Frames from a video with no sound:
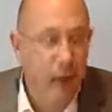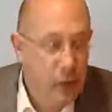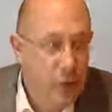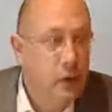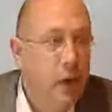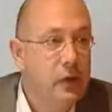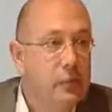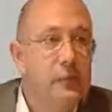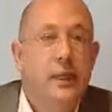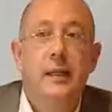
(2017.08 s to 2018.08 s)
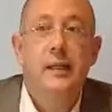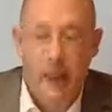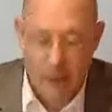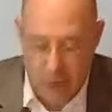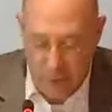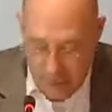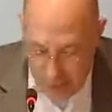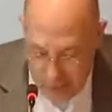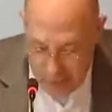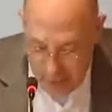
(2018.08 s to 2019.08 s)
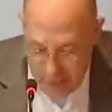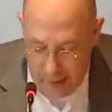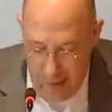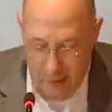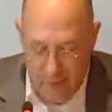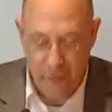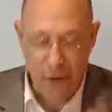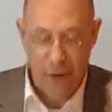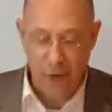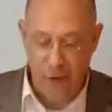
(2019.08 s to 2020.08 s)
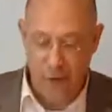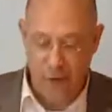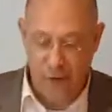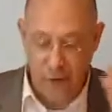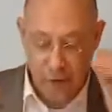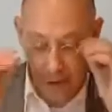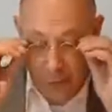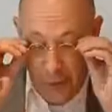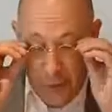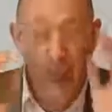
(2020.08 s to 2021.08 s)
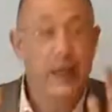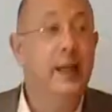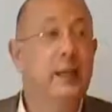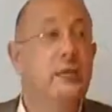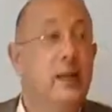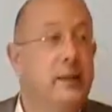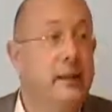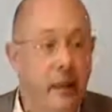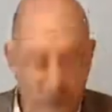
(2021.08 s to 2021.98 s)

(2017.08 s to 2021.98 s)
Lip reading: As you know, the predecessors of Socrates, the first philosophers, were mainly interested